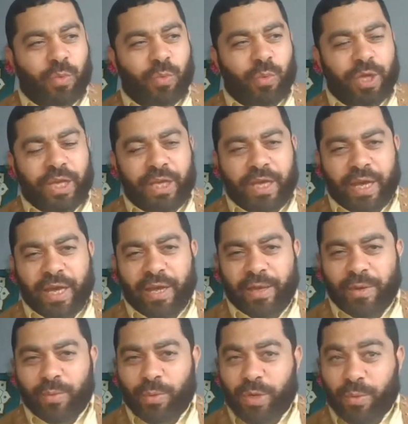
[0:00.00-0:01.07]
we
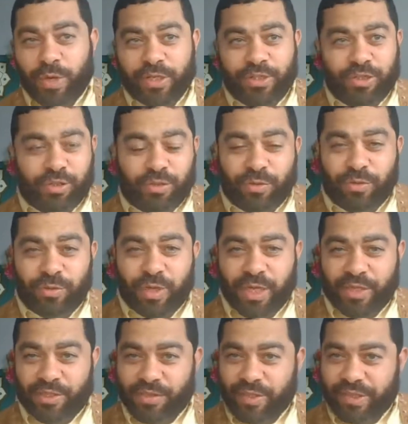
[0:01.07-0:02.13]
went to do
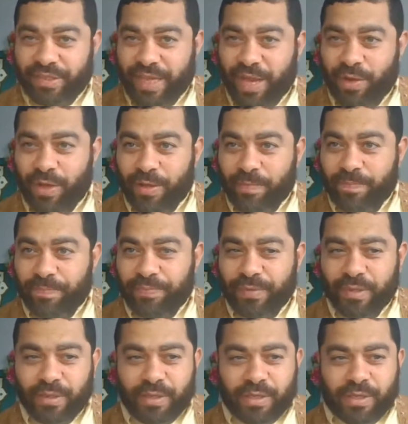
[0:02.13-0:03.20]
street dawah.
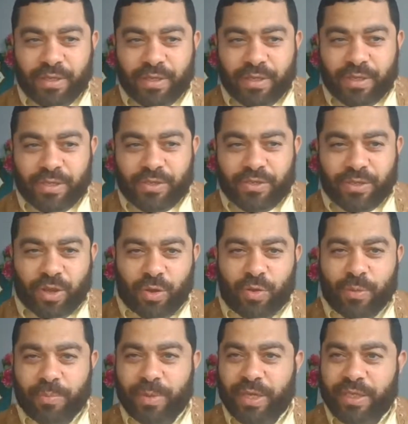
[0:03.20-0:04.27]

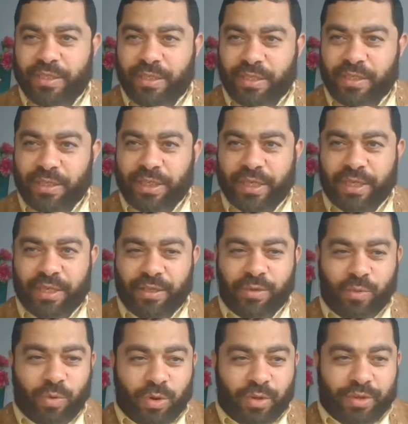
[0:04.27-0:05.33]
So basically,
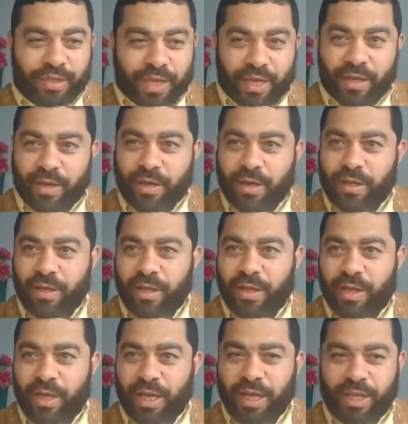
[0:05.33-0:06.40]
we're there
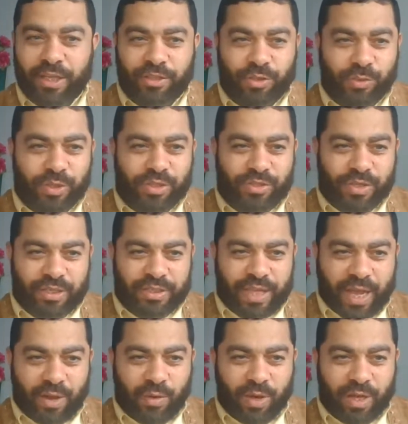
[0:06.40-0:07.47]
doing street
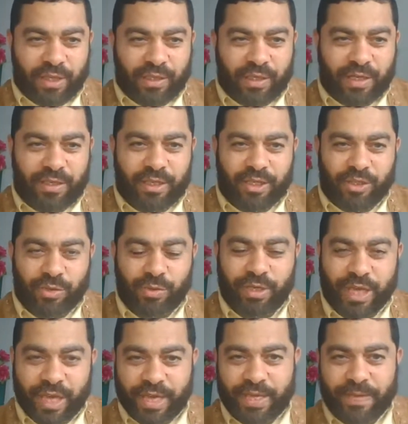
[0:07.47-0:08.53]
dawah in London,
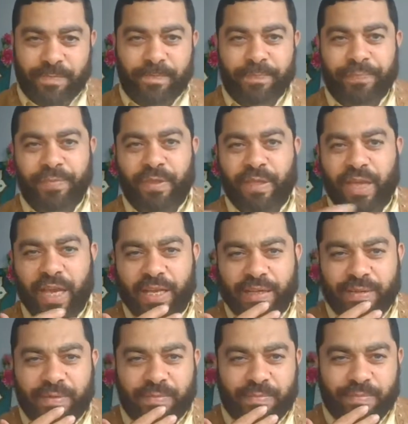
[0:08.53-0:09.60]
UK,
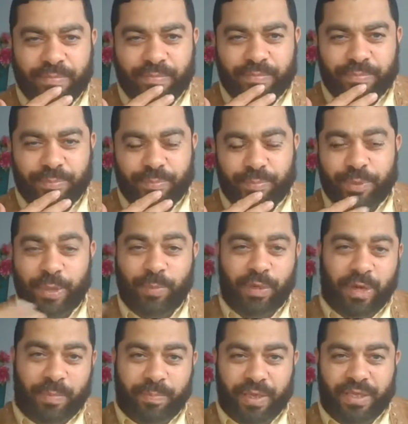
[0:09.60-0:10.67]
and people
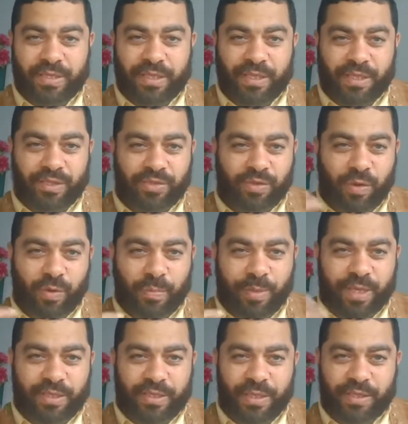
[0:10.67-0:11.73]
are busy. So
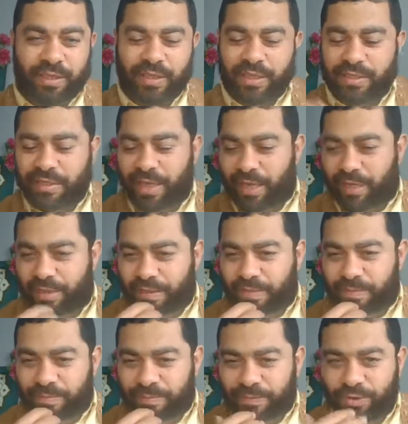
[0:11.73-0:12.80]
basically, it's like
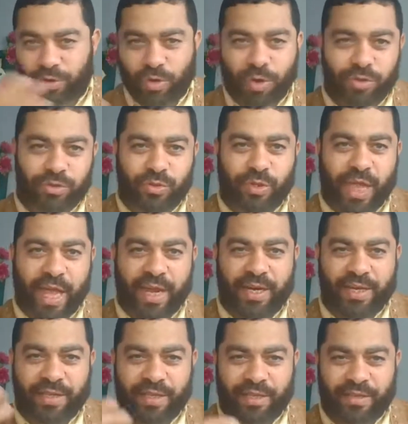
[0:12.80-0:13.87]
Toronto,
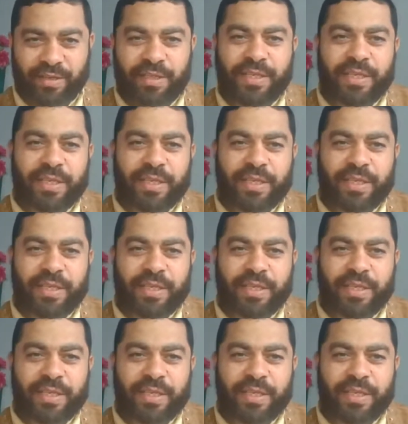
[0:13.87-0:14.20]
Canada here.